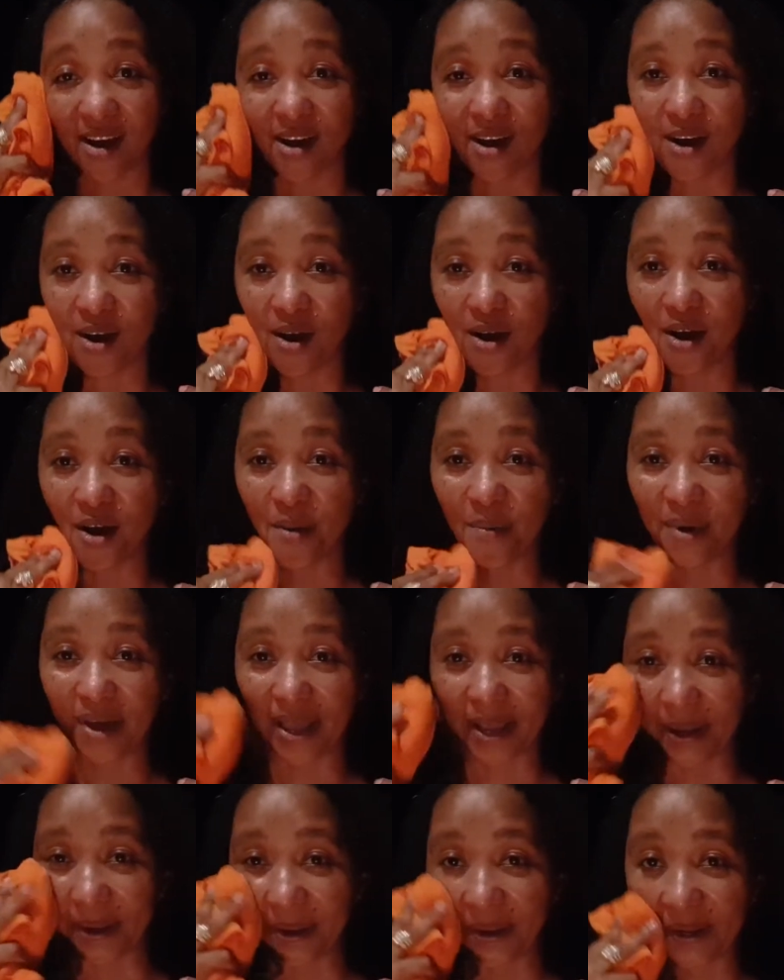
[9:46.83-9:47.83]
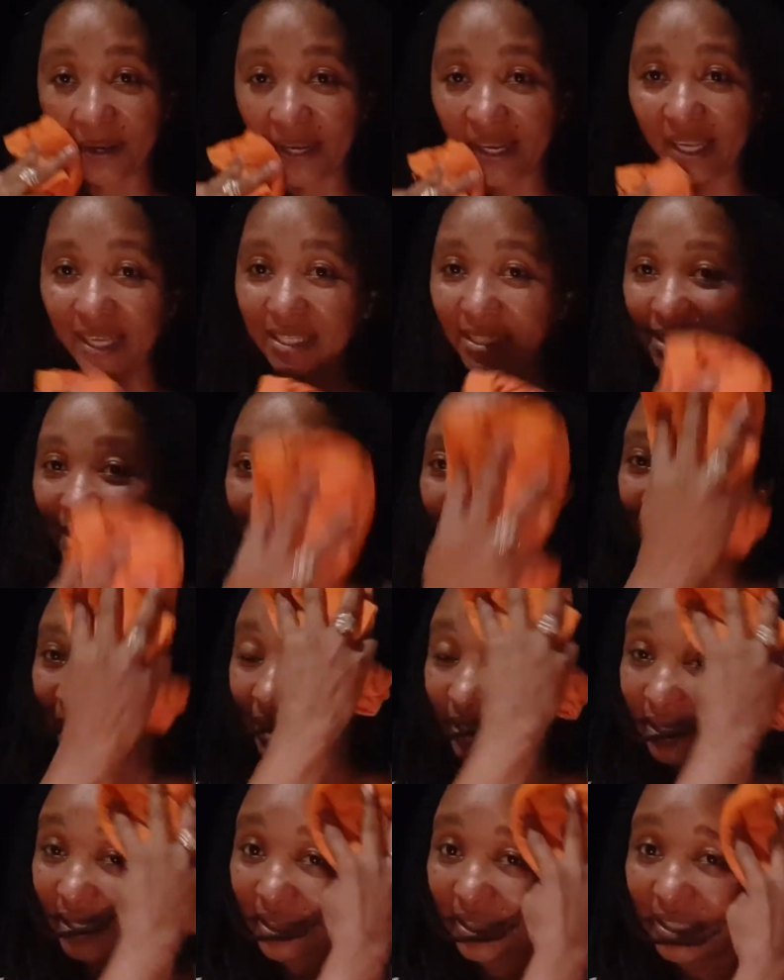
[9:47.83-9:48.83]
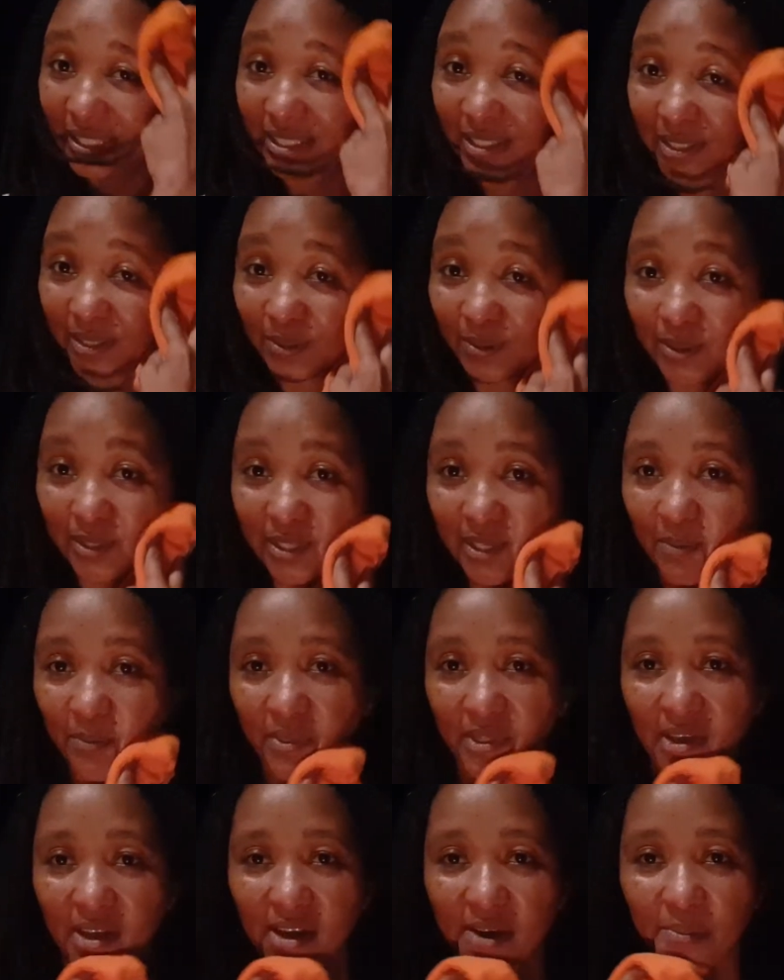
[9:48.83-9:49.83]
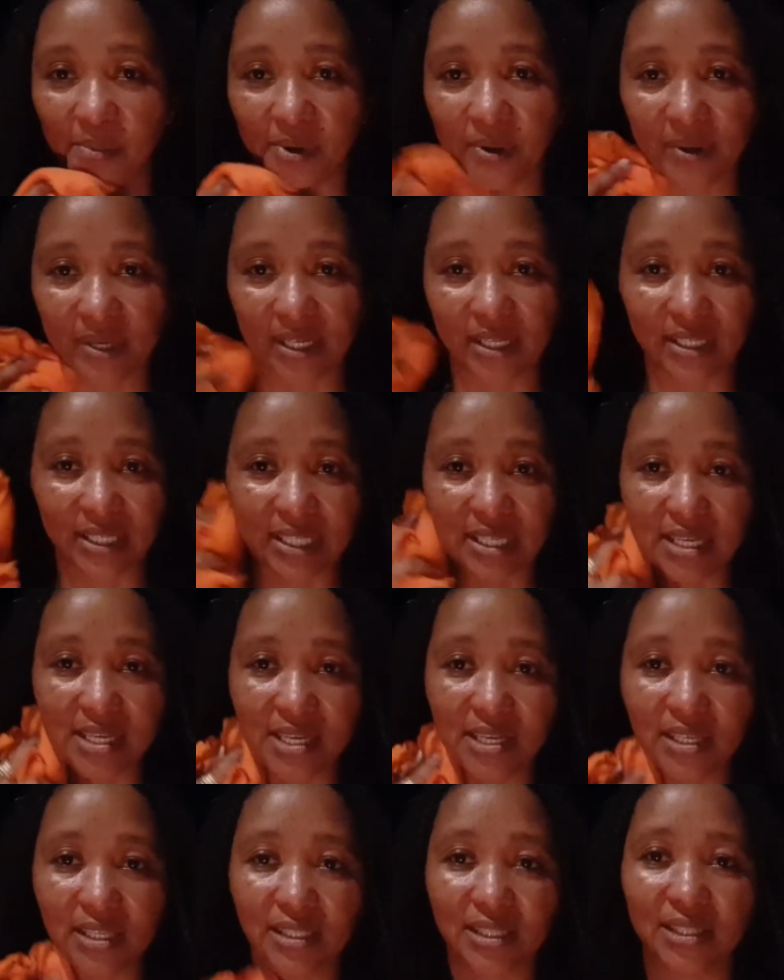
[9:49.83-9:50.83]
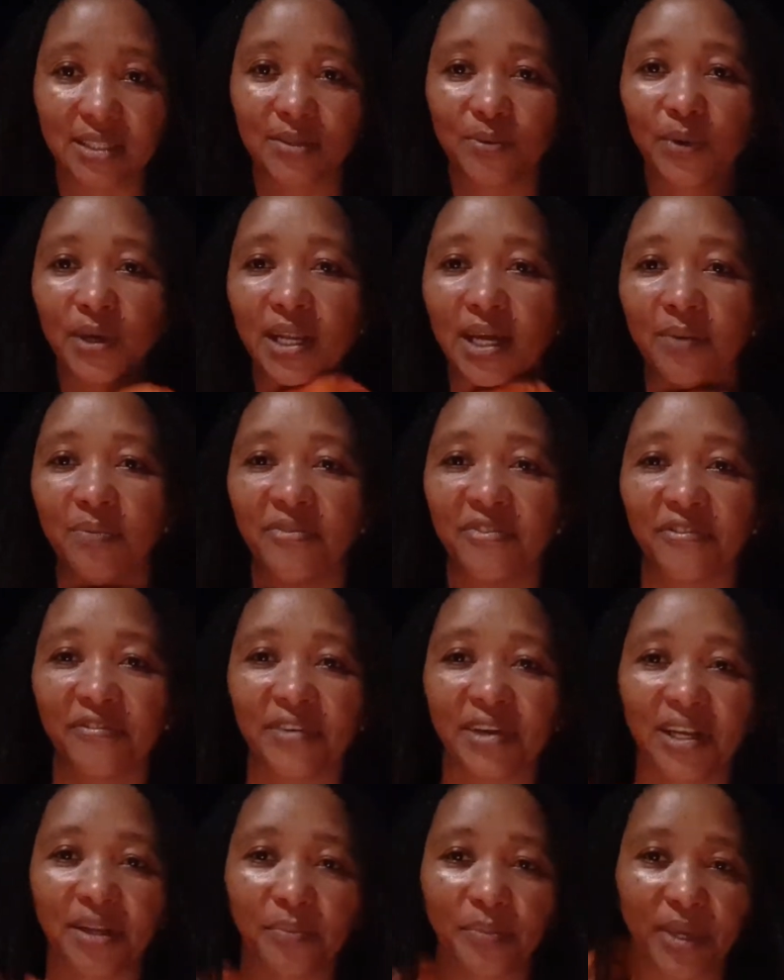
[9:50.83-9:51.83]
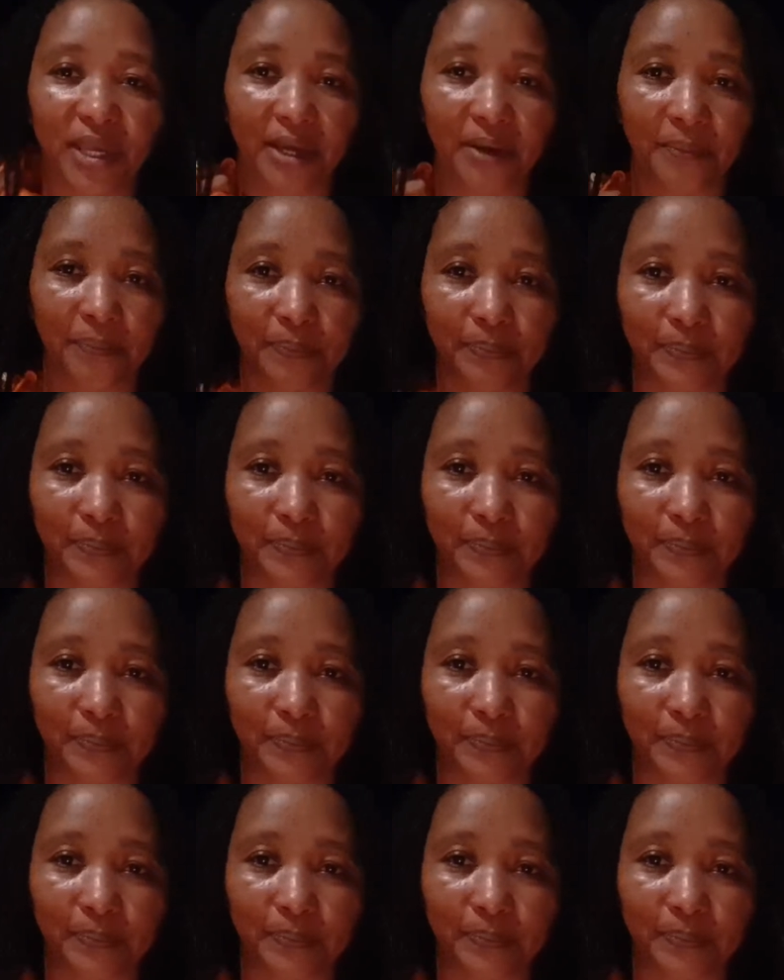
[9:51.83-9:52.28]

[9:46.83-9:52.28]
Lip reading: Oh my goodness, I'm gonna need to do something about this heat when I'm filming.